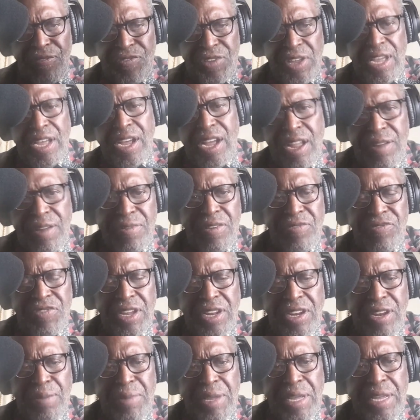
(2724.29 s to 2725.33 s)

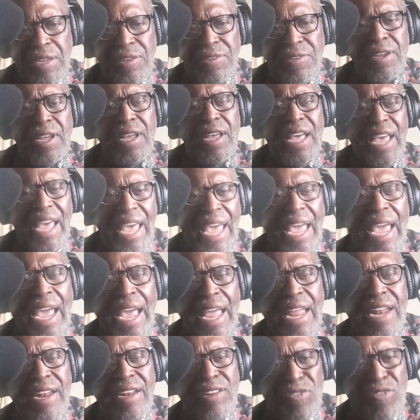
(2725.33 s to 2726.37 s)
Vietnamese
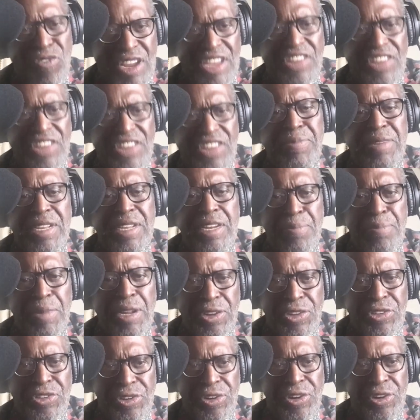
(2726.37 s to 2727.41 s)
and the racism in the
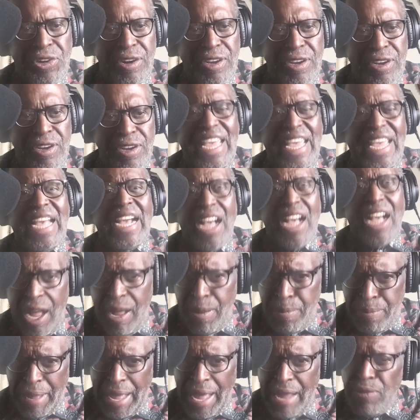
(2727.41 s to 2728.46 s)
military in
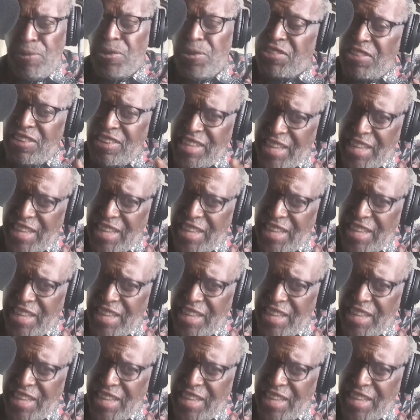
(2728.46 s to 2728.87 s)
combat, which